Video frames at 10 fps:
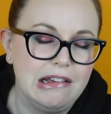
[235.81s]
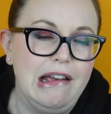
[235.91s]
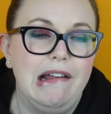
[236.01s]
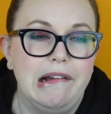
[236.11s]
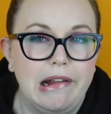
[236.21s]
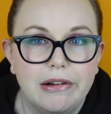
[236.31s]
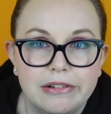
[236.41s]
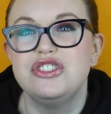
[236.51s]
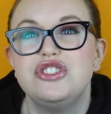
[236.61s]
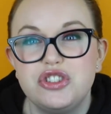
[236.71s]
I don't
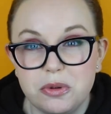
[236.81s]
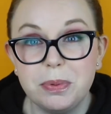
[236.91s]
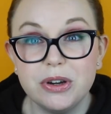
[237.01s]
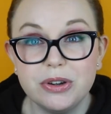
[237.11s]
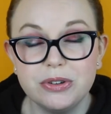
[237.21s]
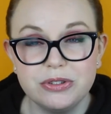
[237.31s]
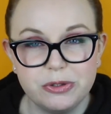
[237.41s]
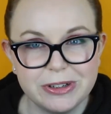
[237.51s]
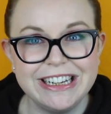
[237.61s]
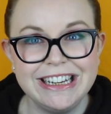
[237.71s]
know, super
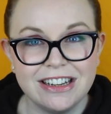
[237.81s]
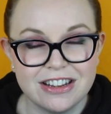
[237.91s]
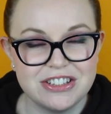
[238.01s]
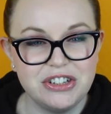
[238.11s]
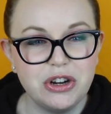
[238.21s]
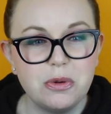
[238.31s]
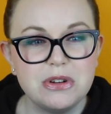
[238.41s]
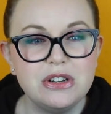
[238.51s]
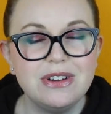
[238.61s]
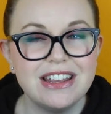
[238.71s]
green, because you know
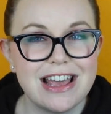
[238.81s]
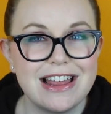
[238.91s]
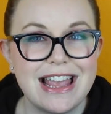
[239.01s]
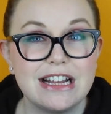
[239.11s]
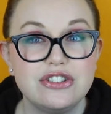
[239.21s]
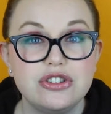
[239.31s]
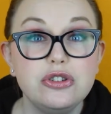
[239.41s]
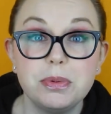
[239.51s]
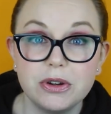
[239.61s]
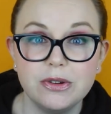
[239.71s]
when you get that like
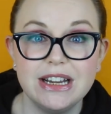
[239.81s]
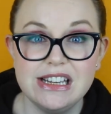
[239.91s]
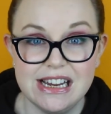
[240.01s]
super green